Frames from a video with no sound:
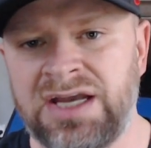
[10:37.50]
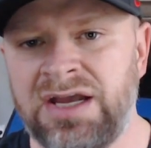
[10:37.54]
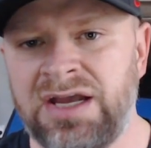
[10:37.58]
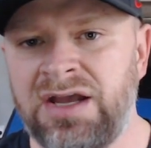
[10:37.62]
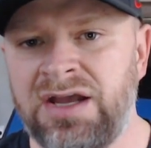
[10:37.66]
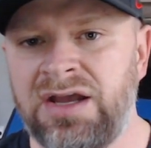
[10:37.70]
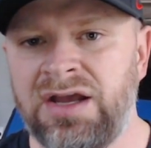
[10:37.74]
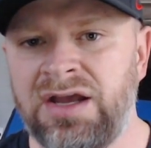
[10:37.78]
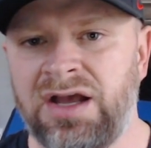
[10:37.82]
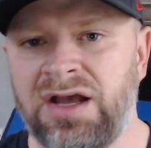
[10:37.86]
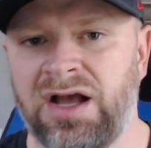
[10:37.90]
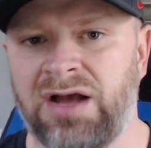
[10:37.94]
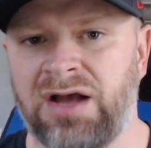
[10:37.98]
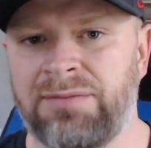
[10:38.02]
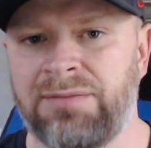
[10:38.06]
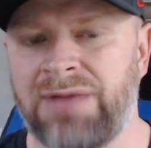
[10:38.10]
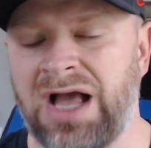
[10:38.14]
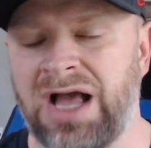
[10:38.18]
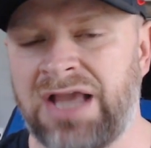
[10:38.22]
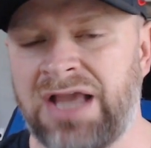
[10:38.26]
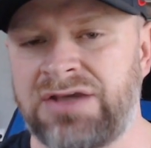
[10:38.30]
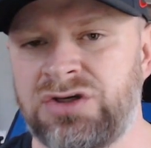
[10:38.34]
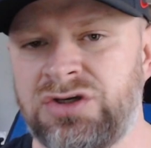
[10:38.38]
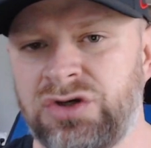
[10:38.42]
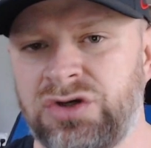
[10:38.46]
I
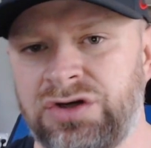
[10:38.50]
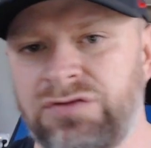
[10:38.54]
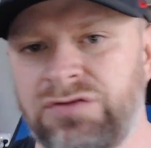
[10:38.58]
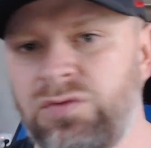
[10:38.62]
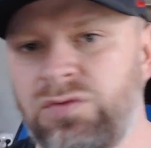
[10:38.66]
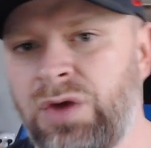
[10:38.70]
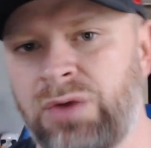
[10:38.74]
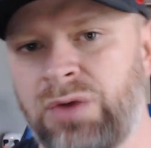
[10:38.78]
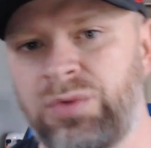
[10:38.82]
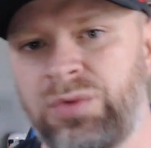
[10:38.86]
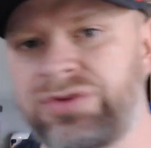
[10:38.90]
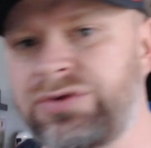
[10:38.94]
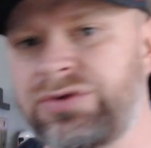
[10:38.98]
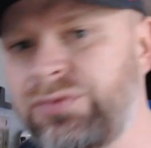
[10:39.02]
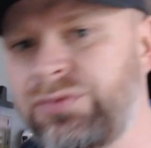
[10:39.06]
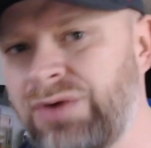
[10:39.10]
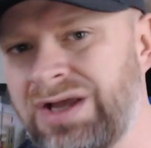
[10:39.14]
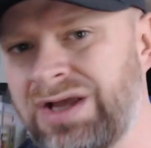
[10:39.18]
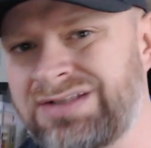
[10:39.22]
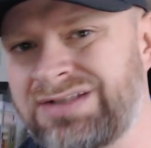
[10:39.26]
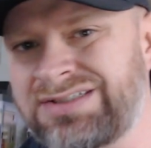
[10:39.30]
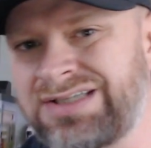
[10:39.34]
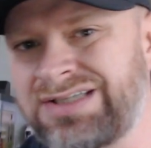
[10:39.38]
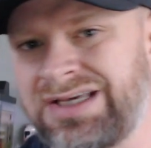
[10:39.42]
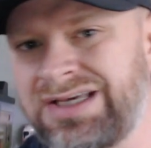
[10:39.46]
could have went with the
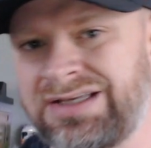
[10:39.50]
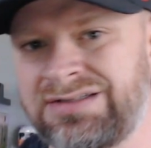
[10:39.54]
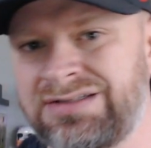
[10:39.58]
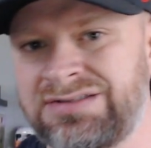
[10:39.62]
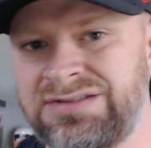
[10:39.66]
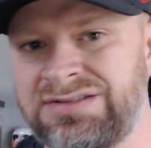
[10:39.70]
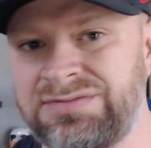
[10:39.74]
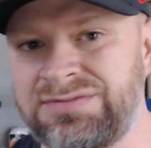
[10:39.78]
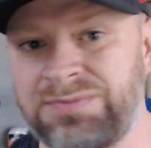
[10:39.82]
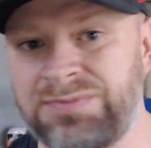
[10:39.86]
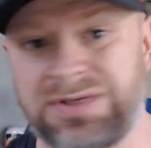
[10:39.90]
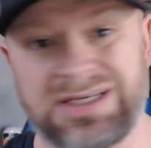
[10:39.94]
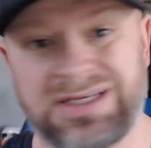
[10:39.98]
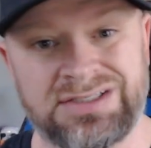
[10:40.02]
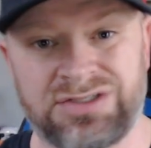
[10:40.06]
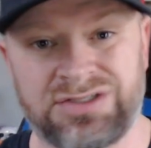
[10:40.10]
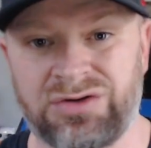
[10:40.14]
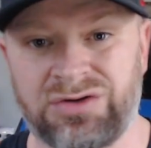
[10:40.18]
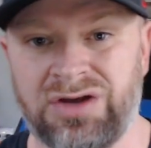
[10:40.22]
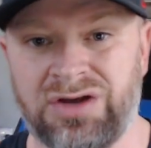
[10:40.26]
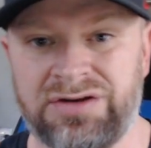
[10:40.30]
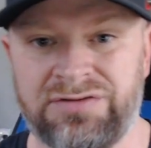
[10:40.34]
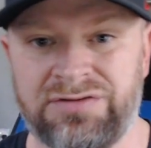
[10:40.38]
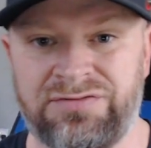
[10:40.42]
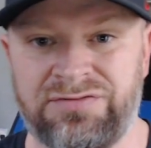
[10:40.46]
Redskins because they're
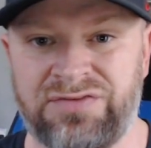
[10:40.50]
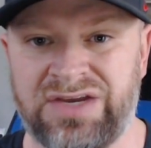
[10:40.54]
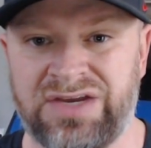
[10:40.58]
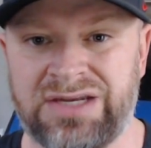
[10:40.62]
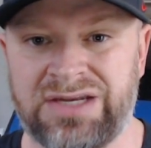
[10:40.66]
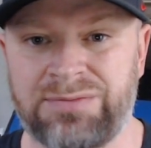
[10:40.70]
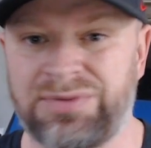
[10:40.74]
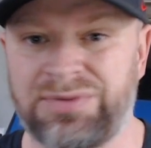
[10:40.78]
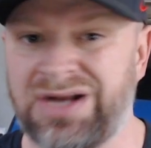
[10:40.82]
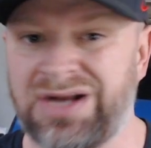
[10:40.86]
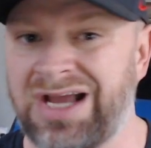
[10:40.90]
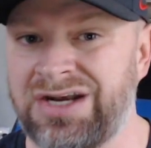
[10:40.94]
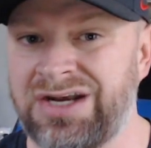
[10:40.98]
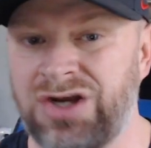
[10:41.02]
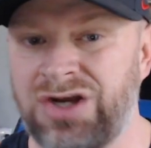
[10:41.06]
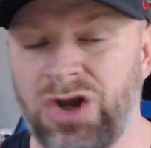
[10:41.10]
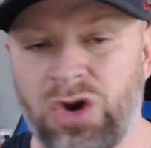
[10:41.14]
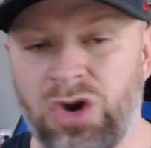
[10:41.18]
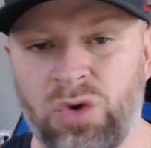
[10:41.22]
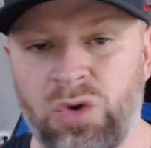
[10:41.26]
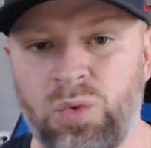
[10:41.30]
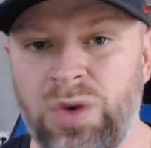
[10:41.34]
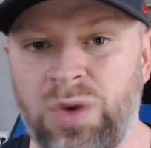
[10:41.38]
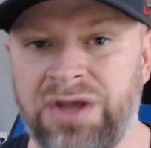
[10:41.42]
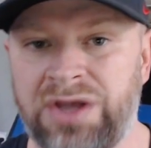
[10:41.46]
undefeated, but I
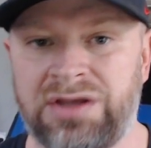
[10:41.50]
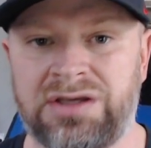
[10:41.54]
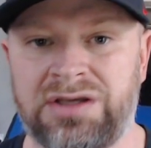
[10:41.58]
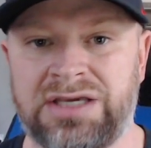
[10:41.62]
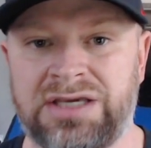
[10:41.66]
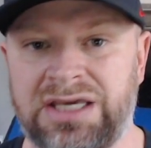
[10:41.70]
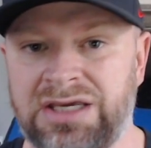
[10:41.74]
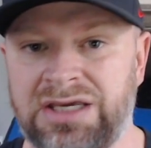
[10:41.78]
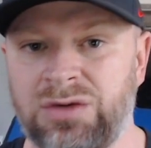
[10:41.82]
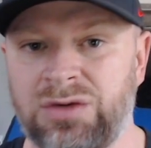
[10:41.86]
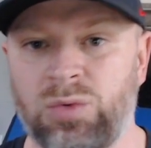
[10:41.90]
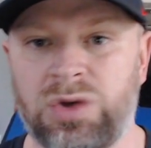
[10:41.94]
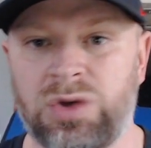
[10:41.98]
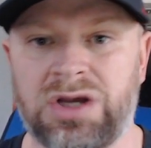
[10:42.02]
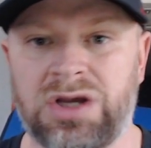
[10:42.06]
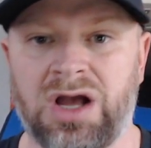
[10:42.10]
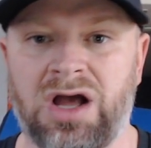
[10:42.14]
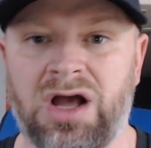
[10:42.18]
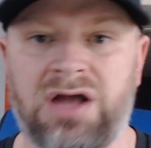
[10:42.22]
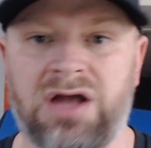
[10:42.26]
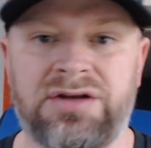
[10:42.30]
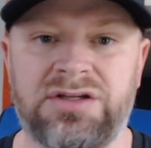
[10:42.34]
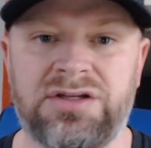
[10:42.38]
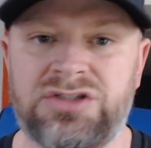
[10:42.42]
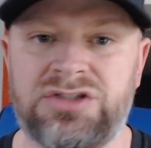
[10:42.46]
know King of
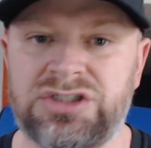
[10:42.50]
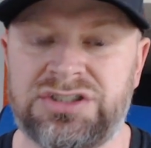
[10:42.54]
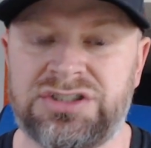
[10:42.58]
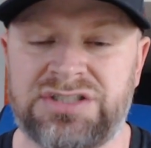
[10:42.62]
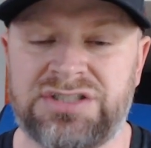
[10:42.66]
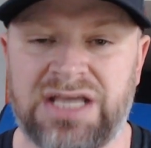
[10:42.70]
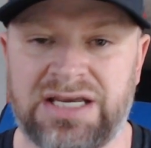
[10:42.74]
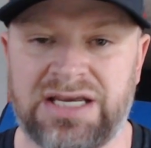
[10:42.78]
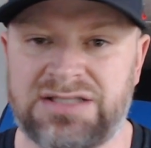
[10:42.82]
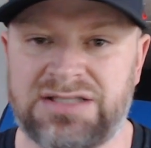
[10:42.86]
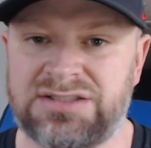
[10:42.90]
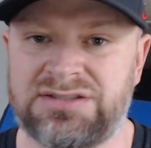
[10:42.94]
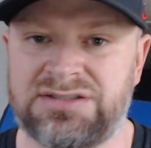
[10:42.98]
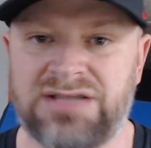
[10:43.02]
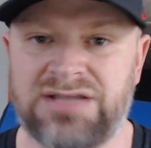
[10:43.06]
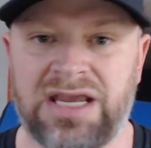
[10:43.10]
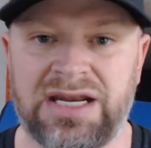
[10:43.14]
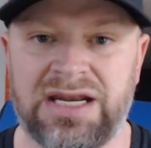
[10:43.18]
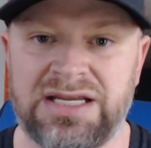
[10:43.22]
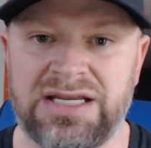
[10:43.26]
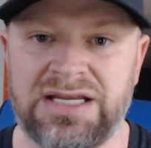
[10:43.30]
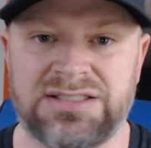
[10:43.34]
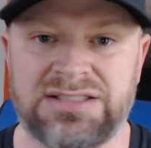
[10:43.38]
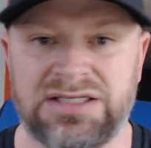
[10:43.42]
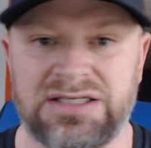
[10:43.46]
Wakanda just takes
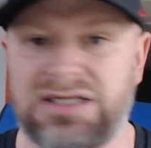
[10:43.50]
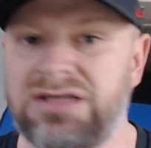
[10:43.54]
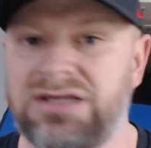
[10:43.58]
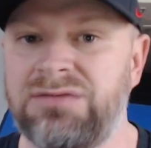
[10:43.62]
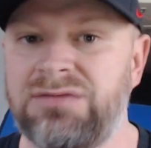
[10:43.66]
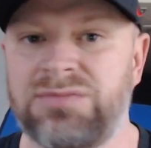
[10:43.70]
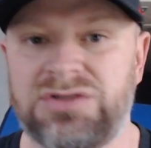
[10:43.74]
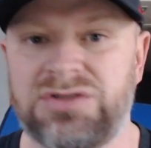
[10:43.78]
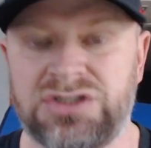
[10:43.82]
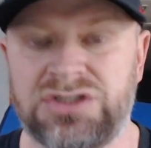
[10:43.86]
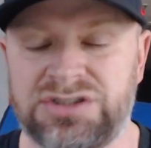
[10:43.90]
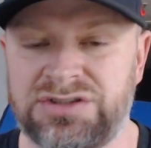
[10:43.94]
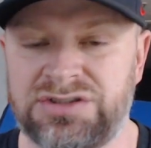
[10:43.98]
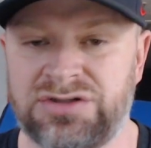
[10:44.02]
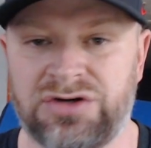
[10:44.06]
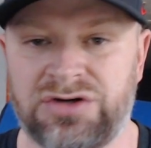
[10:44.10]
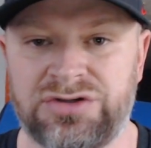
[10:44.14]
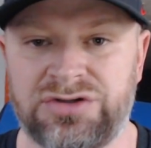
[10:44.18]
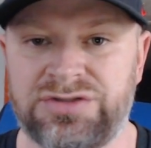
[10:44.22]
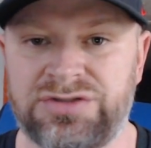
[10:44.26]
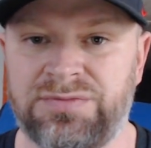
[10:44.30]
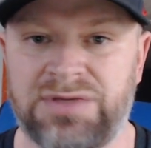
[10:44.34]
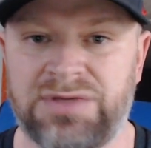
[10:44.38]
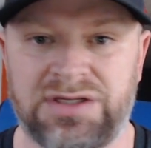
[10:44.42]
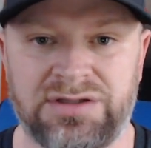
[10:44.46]
any team and just turns
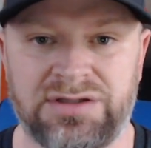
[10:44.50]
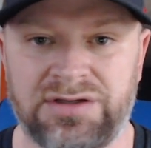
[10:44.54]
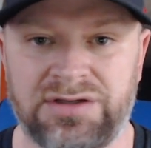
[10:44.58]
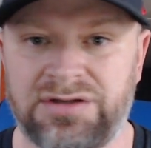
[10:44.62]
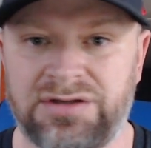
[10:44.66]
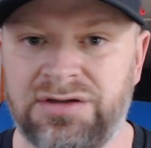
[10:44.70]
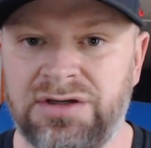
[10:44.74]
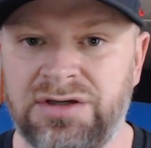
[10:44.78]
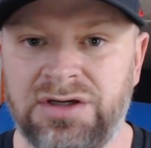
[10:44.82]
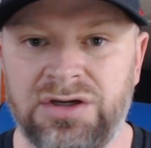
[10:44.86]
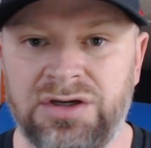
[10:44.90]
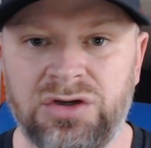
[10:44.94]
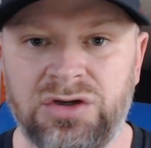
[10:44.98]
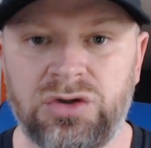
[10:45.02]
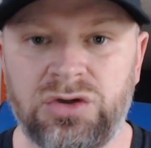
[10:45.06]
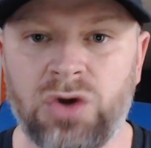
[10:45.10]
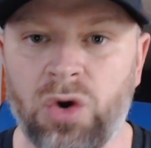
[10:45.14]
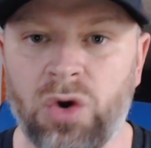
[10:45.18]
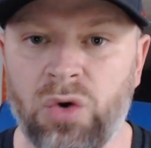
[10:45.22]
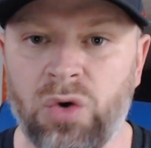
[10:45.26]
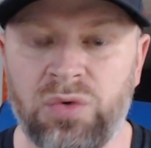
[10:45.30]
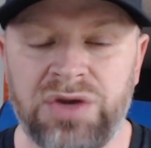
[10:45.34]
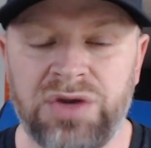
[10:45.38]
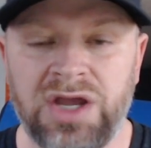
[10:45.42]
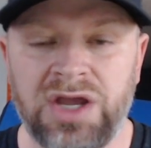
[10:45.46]
them into
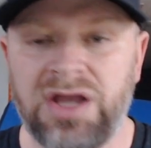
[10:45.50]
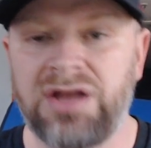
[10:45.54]
gold.